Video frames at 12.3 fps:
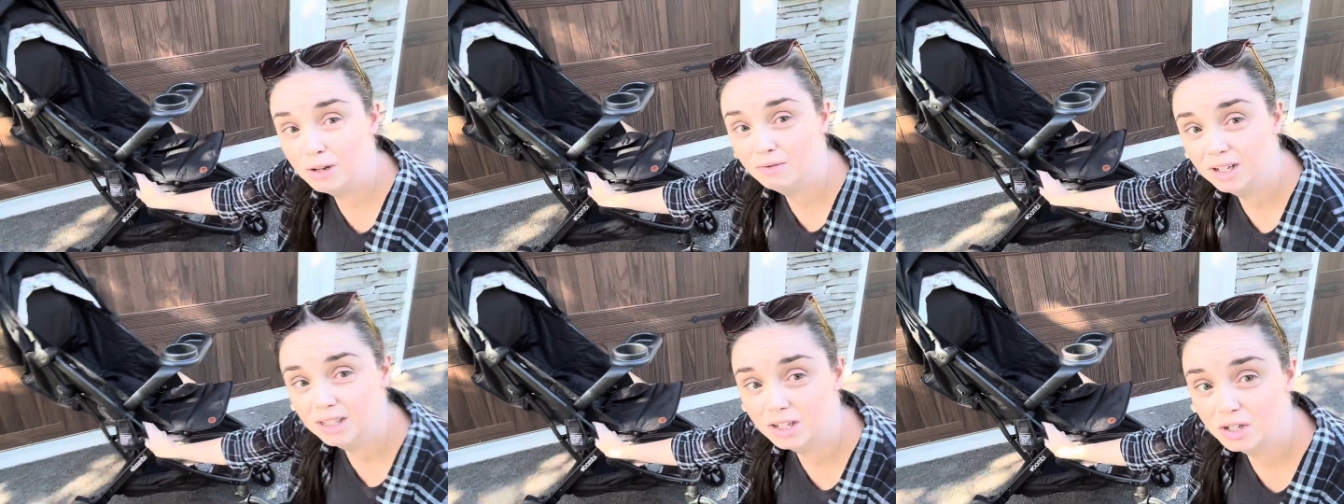
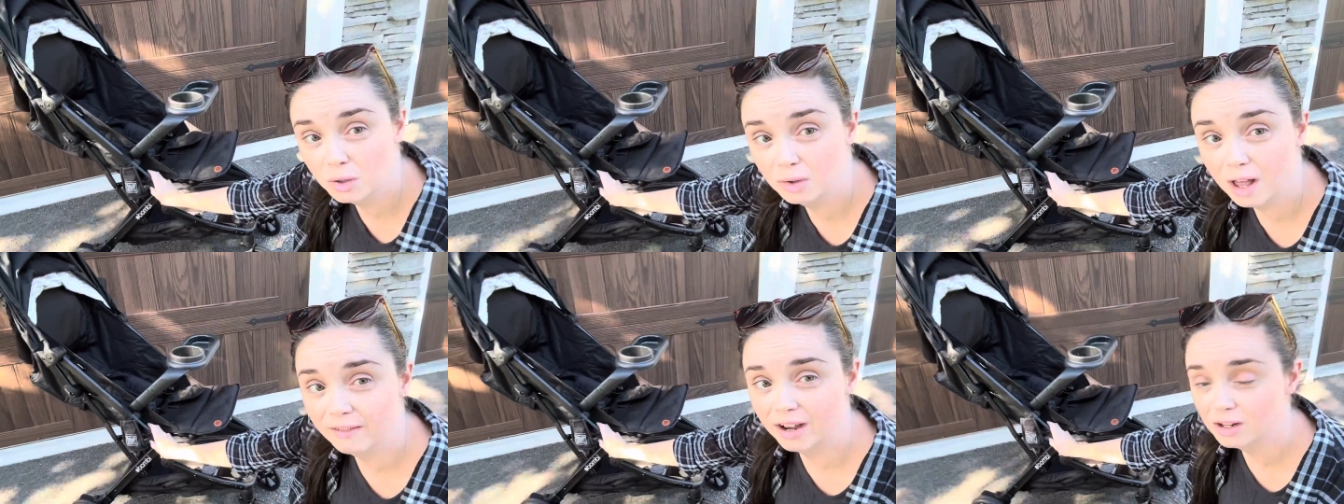really do
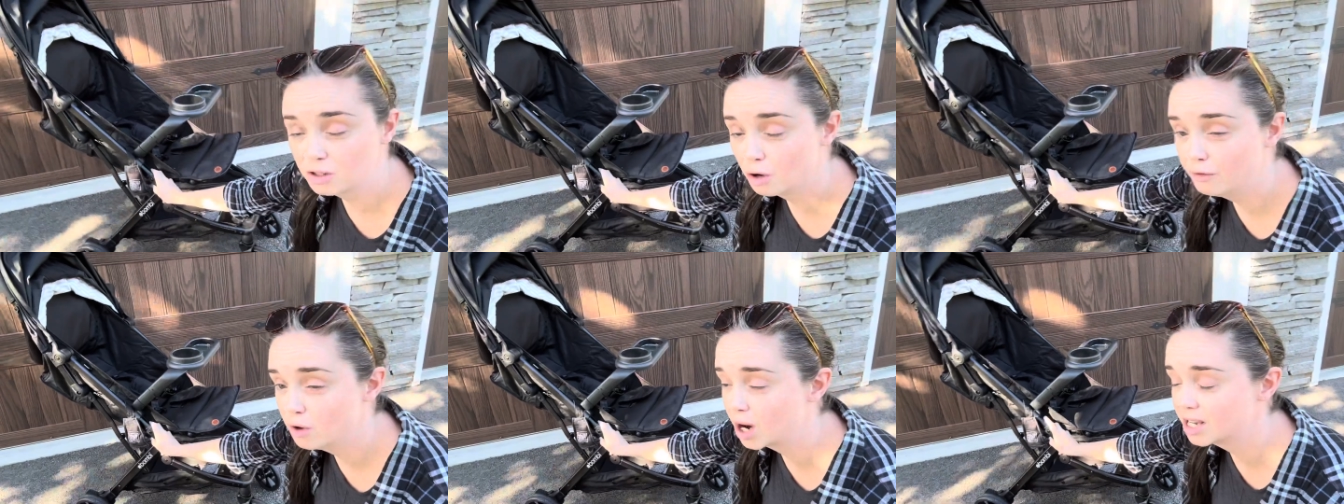love it. So
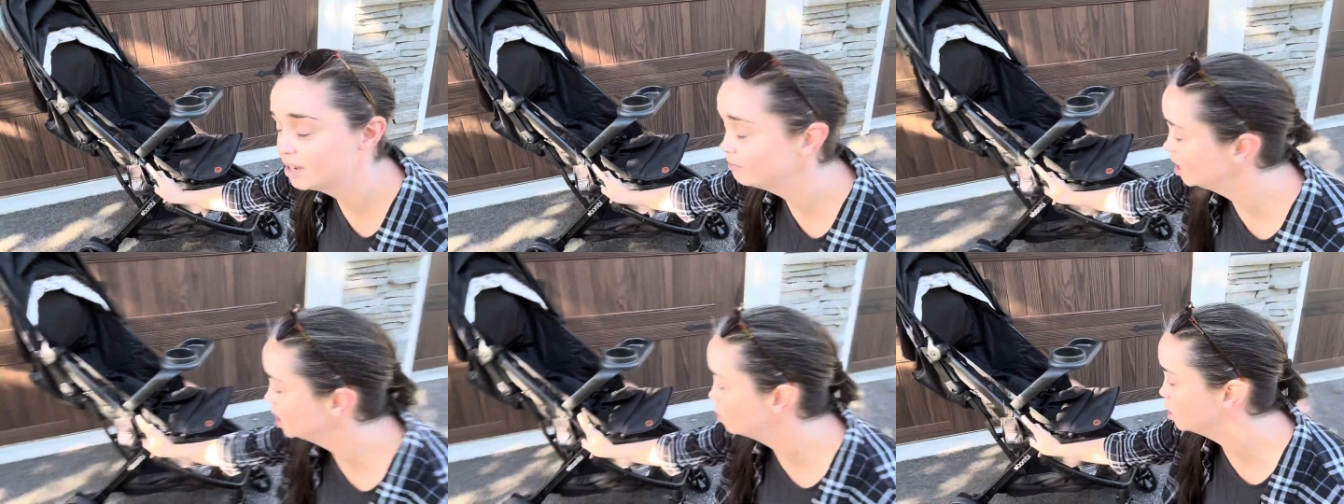if you guys have
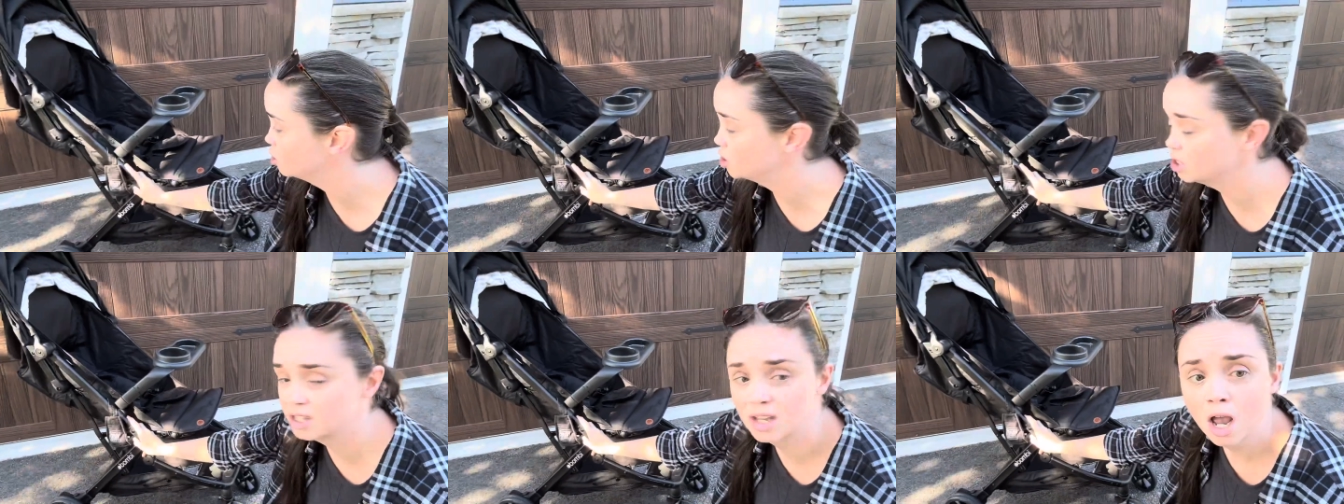any
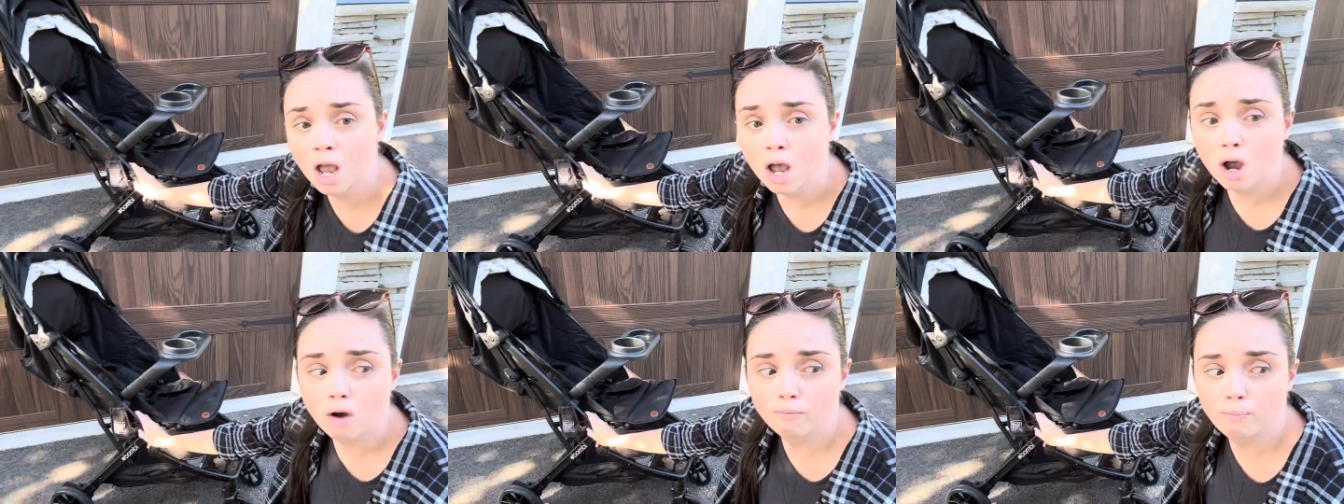questions,
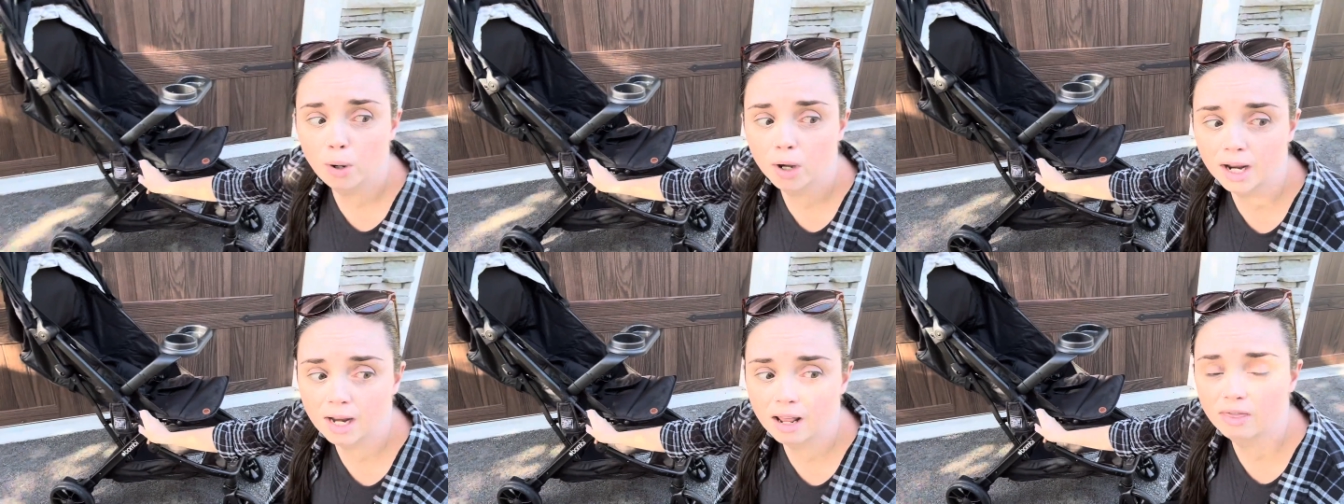
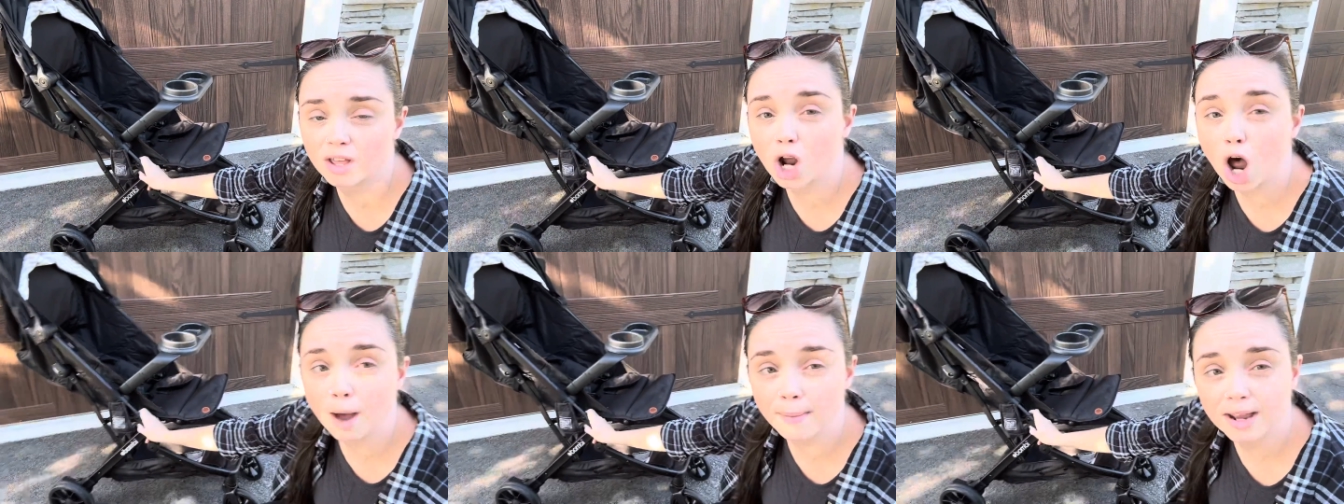put it in the
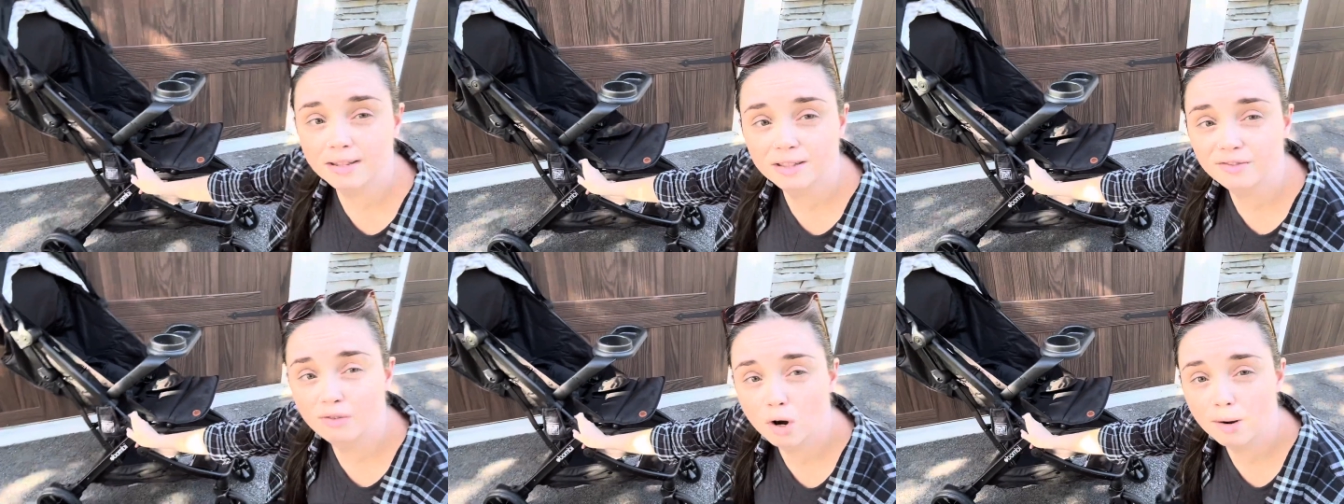
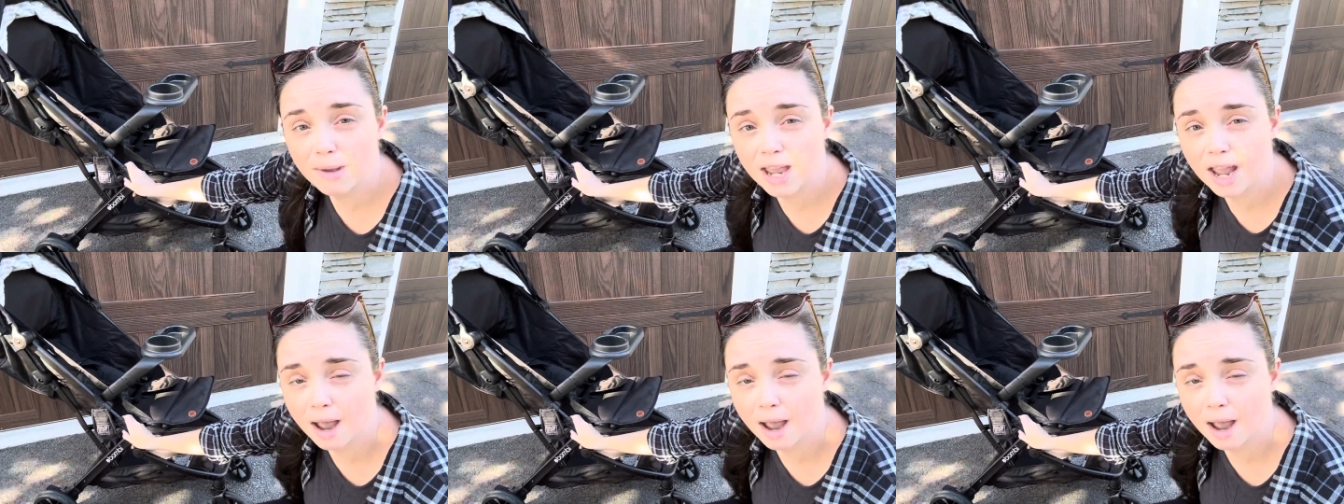comments for me.